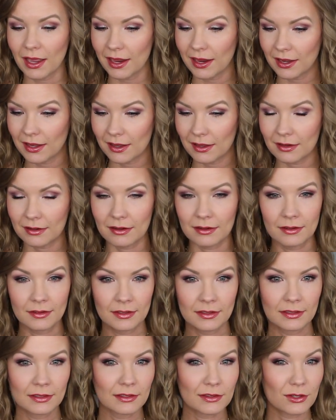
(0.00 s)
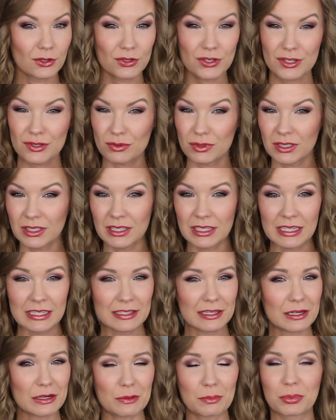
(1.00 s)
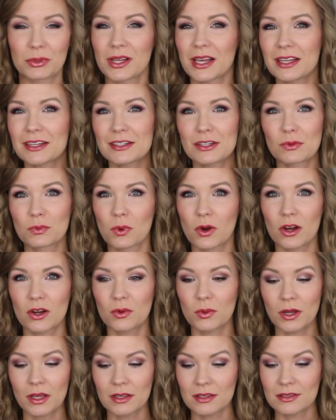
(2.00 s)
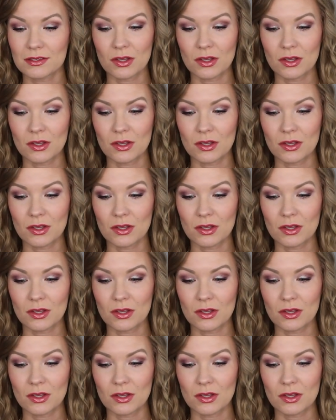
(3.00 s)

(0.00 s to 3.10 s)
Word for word: And they're just really easy to blend and work with.